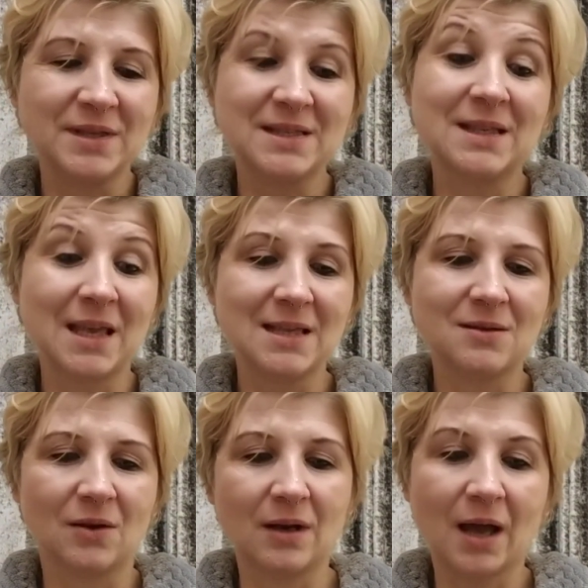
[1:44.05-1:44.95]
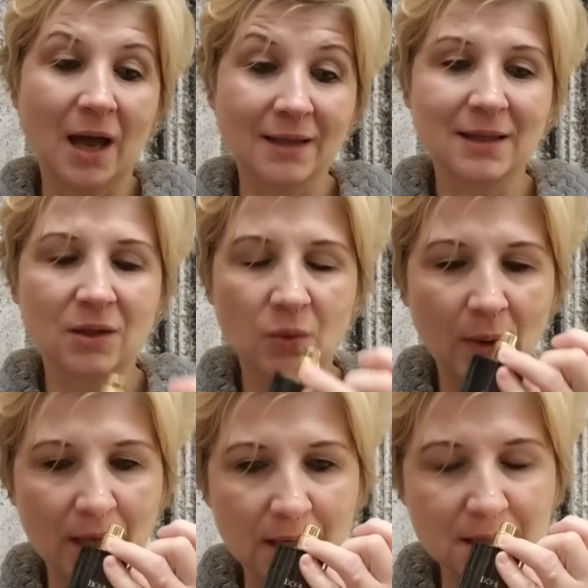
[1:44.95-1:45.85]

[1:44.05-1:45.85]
season I tend to wear